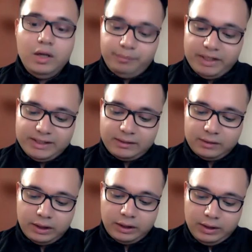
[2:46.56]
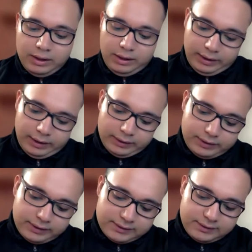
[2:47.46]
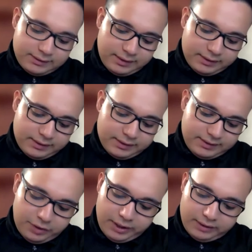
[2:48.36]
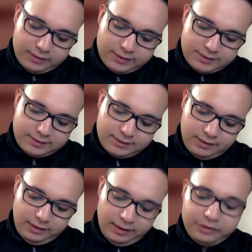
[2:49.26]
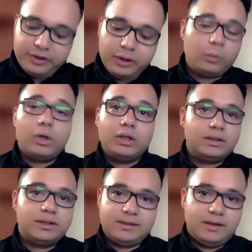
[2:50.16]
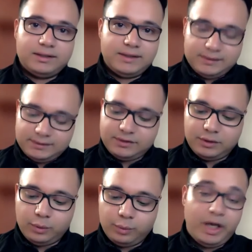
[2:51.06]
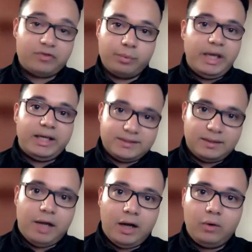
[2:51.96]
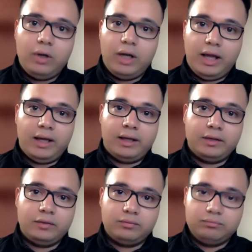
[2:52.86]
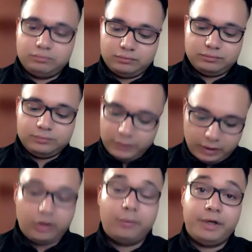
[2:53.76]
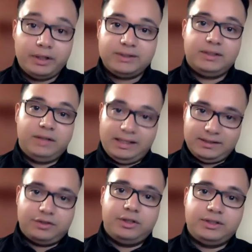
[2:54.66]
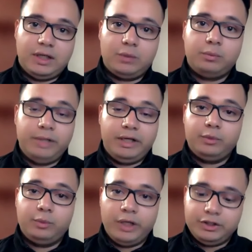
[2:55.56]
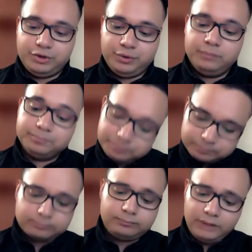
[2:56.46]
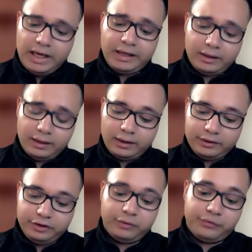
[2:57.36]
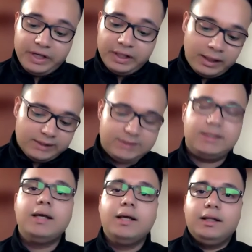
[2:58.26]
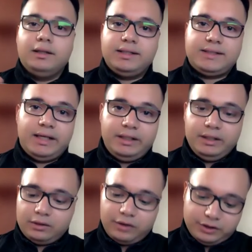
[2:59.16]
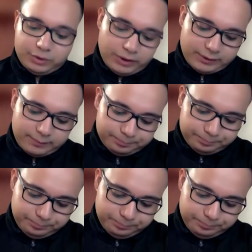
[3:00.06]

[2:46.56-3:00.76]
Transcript: basically this doesn't exist, right? This in real world does not exist, so we have to make it somehow, and current mirrors, as it turns out, would be a good way to realize this ideal current source.